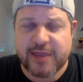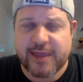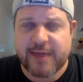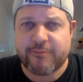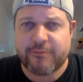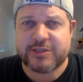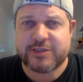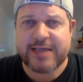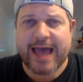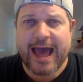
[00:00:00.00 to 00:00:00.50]

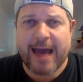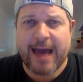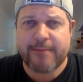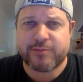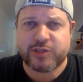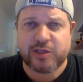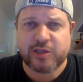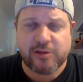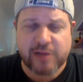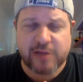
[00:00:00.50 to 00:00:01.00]
That was
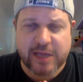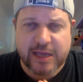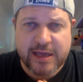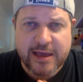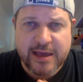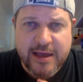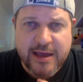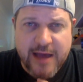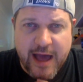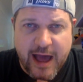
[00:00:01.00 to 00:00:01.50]
absolutely
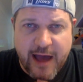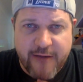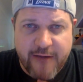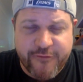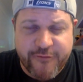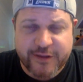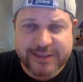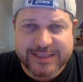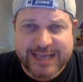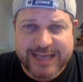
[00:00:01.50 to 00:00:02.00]

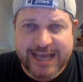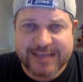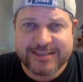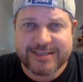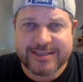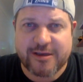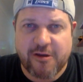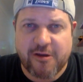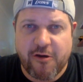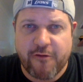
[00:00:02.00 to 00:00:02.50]

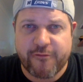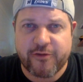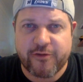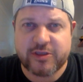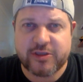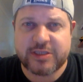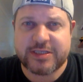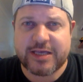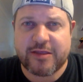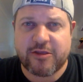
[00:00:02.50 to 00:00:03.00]
fantastic of you
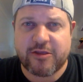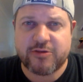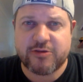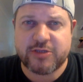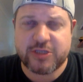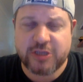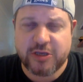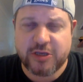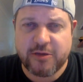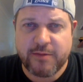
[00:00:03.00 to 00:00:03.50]
to send those
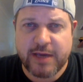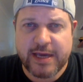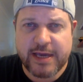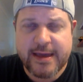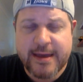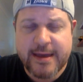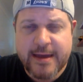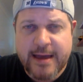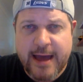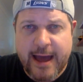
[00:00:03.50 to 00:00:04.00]
to
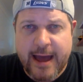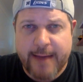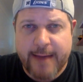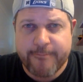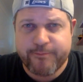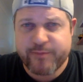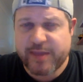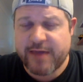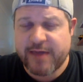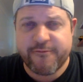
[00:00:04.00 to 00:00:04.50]
me.
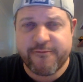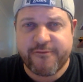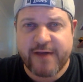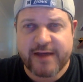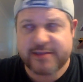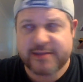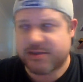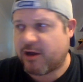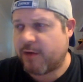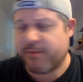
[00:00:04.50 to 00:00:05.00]
In
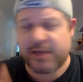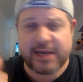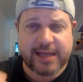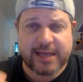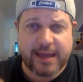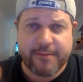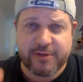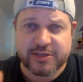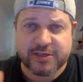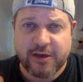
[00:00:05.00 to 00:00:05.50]
fact, I'm going to
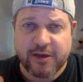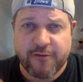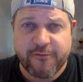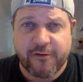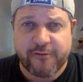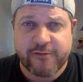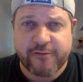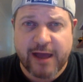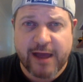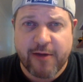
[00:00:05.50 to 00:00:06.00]
get myself
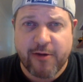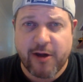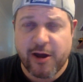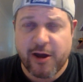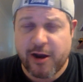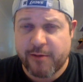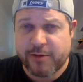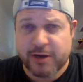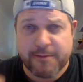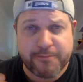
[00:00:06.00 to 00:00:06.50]
off now
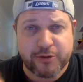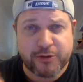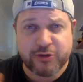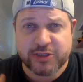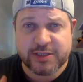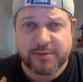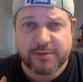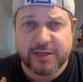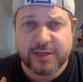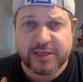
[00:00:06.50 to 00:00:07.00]
and I'm going to boot
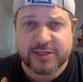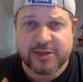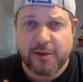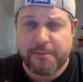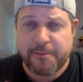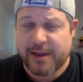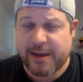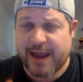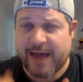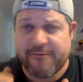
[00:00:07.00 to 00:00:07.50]
some of these
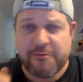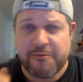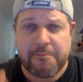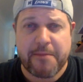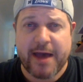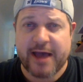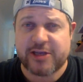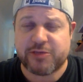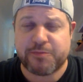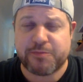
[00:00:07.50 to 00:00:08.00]
up and have a
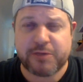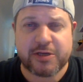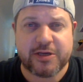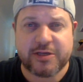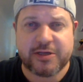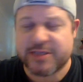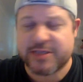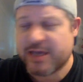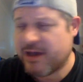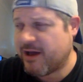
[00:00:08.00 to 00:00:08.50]
bash,
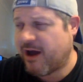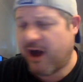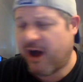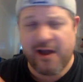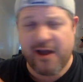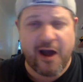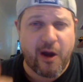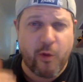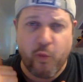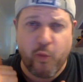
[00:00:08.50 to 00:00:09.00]
because I
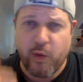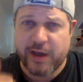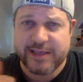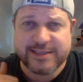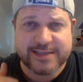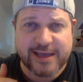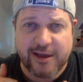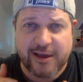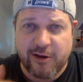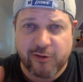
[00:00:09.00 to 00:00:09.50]
can't
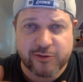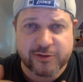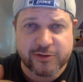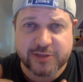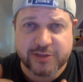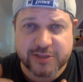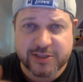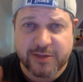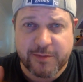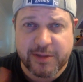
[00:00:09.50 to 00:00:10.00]
wait to get on
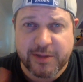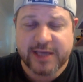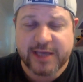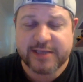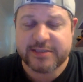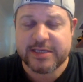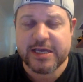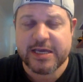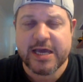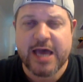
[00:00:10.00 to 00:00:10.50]
some of
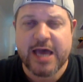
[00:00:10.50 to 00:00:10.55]
these.